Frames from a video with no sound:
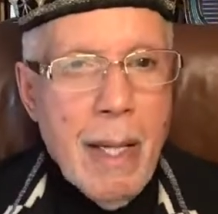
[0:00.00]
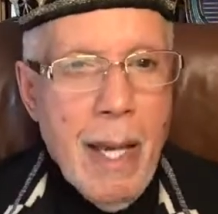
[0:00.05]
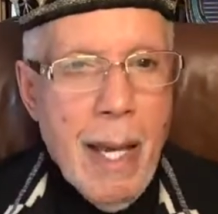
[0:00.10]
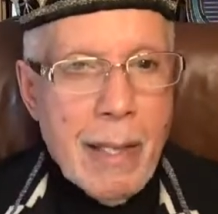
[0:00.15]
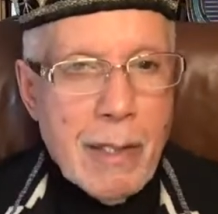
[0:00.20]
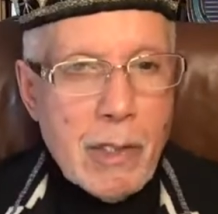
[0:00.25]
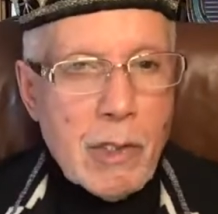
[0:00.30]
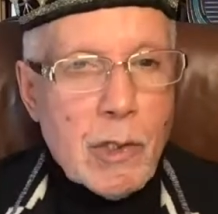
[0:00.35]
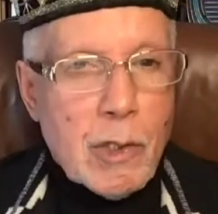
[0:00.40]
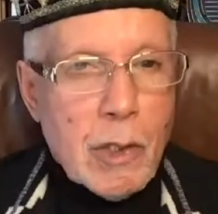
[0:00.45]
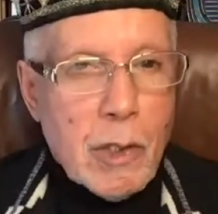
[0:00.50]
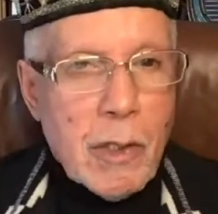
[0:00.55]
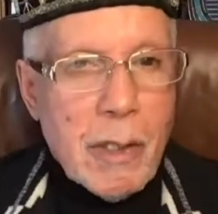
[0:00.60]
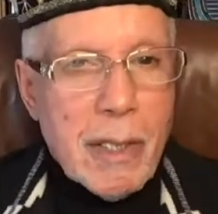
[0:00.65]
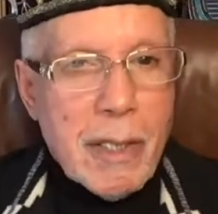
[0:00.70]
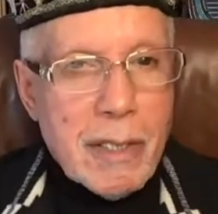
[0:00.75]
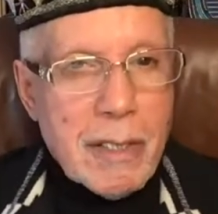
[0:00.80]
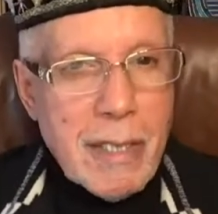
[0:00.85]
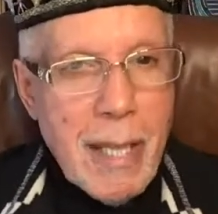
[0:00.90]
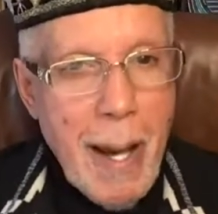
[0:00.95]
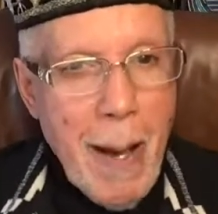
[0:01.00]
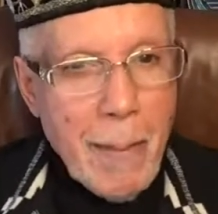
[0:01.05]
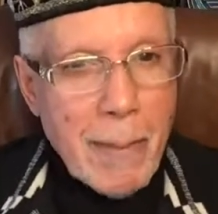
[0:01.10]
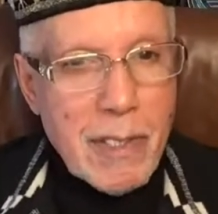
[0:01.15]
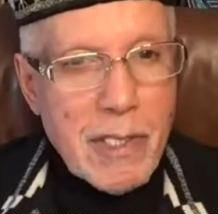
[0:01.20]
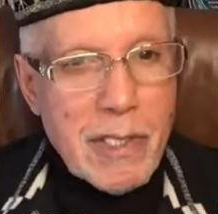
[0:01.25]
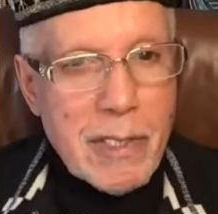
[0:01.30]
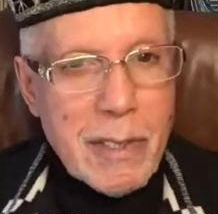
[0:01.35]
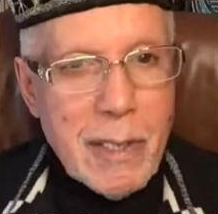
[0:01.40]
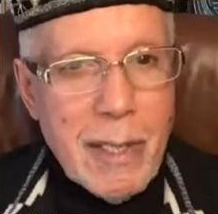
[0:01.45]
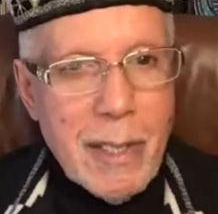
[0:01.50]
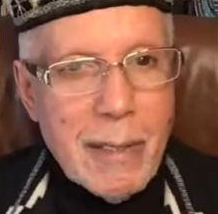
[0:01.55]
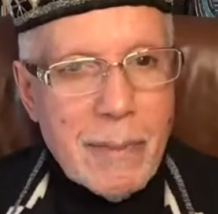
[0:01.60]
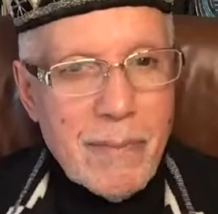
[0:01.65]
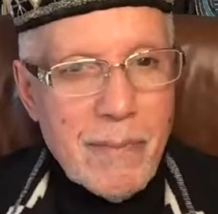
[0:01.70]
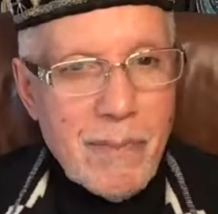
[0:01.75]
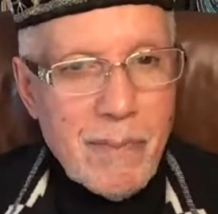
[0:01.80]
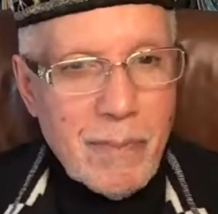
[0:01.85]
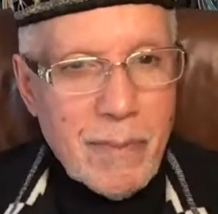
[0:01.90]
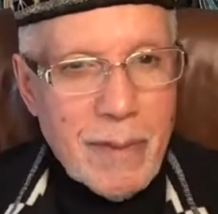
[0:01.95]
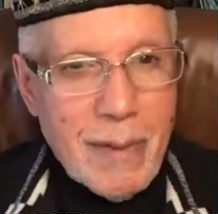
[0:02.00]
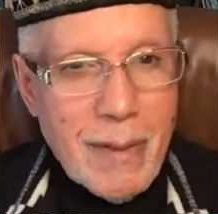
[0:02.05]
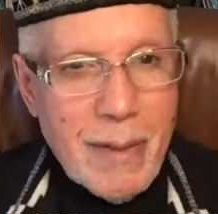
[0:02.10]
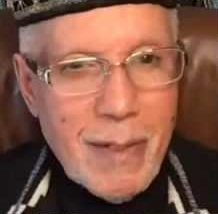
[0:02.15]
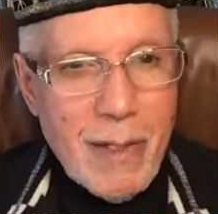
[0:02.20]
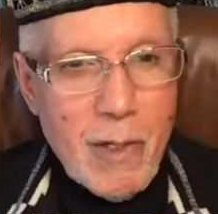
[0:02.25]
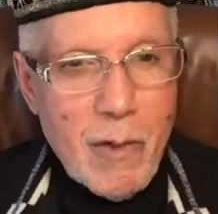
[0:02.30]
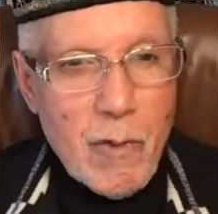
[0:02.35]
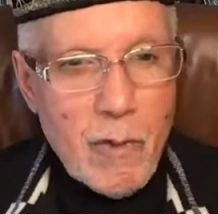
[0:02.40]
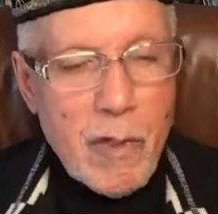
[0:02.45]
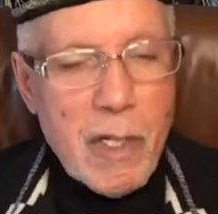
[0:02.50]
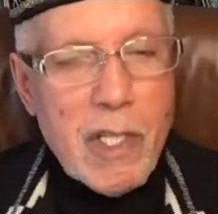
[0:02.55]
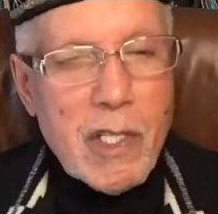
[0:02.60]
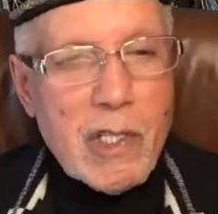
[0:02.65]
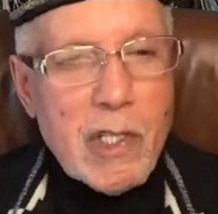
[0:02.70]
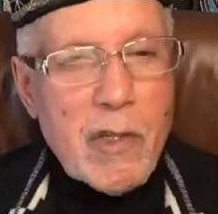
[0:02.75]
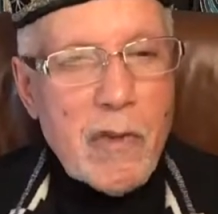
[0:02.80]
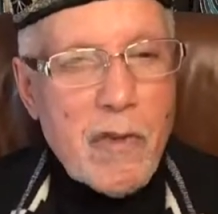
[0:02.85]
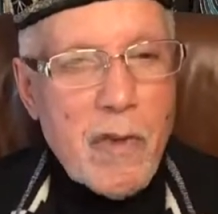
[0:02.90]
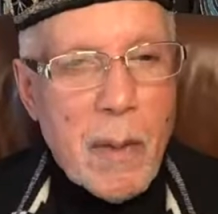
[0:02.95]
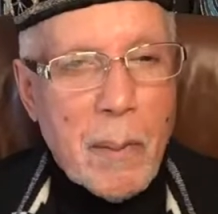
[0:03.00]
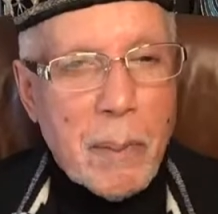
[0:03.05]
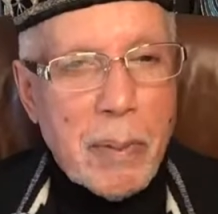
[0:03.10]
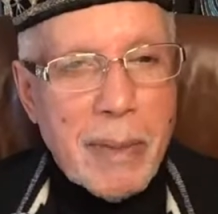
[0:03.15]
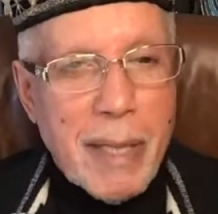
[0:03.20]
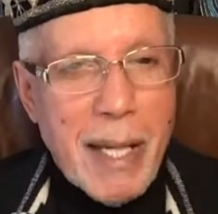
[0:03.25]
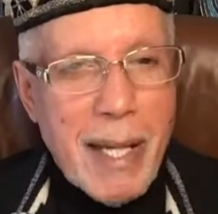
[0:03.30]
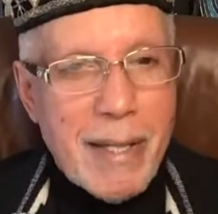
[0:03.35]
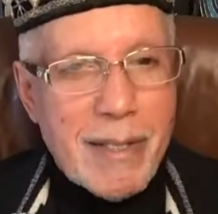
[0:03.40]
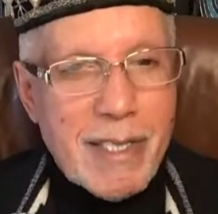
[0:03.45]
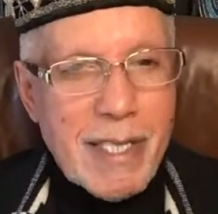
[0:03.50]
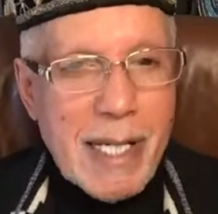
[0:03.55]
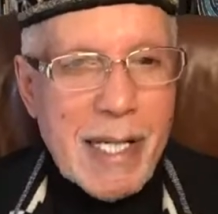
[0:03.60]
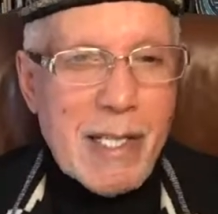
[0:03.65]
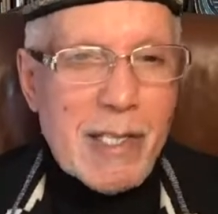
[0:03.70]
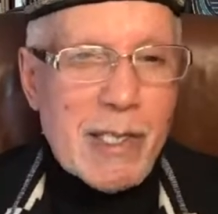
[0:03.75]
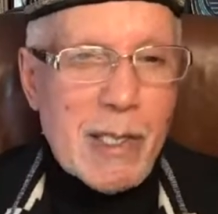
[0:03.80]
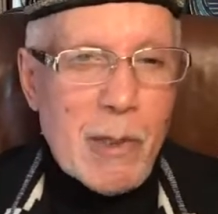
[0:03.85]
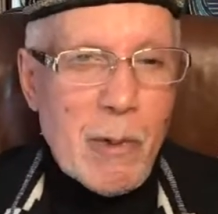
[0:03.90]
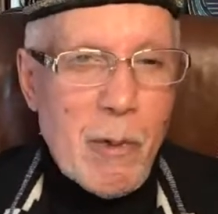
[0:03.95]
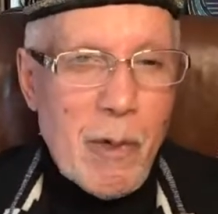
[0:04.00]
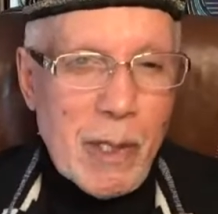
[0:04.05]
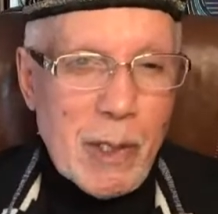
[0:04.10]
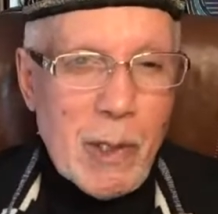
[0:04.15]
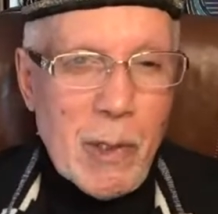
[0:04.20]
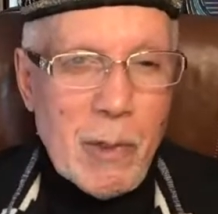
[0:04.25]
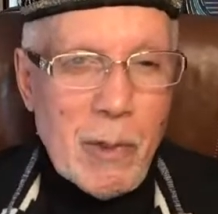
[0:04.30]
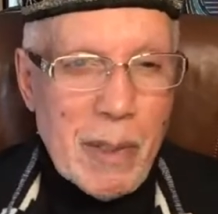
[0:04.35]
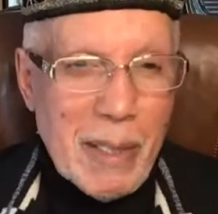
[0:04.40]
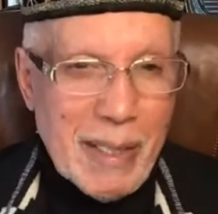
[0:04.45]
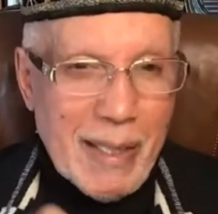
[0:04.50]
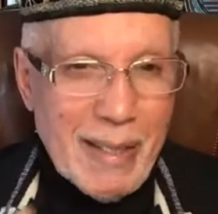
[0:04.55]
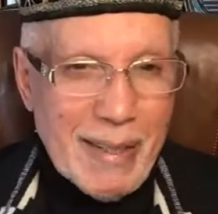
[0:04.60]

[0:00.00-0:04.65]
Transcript: and as Gloria Thomas said, frees you from Plantation 101.